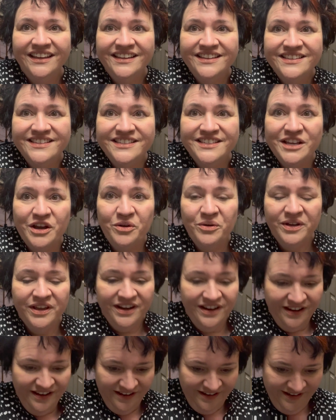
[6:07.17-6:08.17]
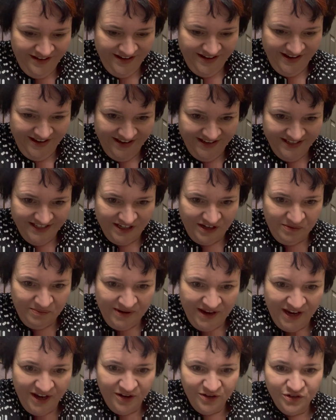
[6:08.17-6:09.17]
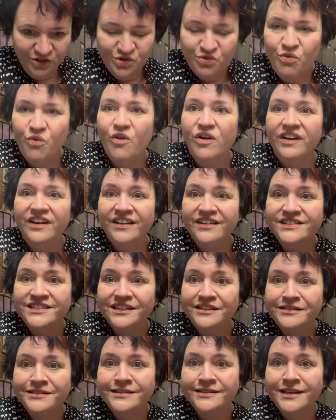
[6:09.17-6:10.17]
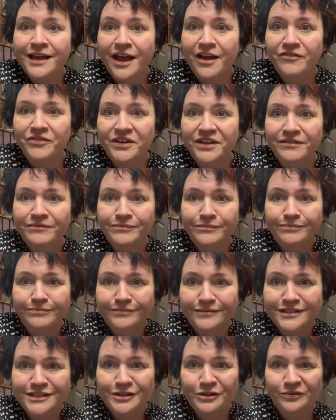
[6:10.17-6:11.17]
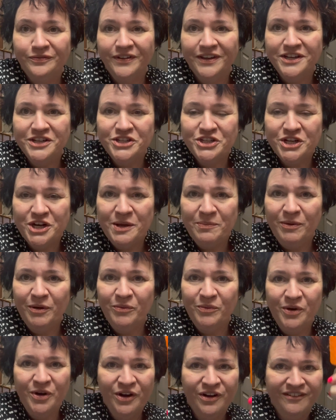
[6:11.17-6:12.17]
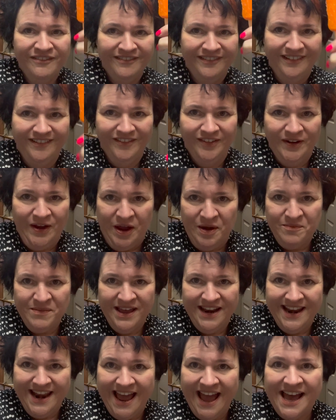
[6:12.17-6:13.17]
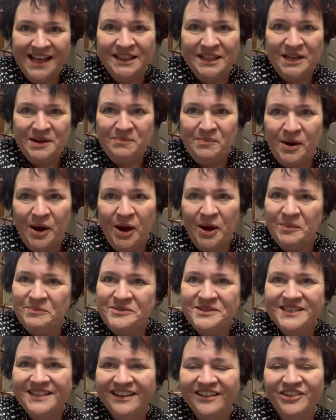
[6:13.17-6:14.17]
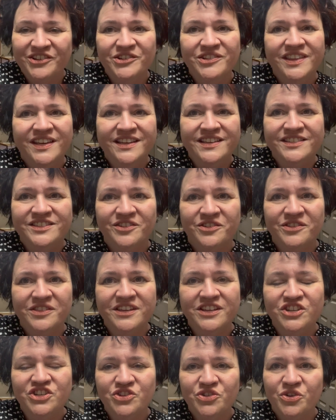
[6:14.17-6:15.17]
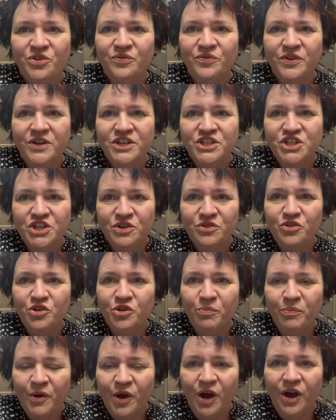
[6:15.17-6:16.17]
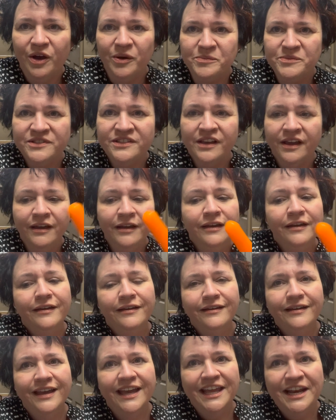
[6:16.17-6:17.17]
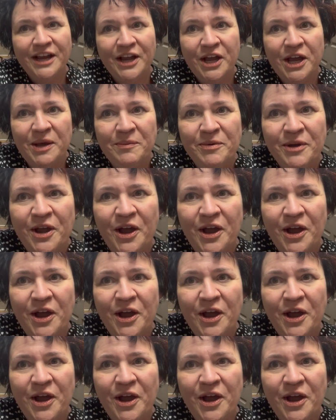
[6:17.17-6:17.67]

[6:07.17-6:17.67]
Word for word: So it is about 20 till 7, still finishing up at work. got my nightly popsicle. These are the sugar-free junior pops and a cup of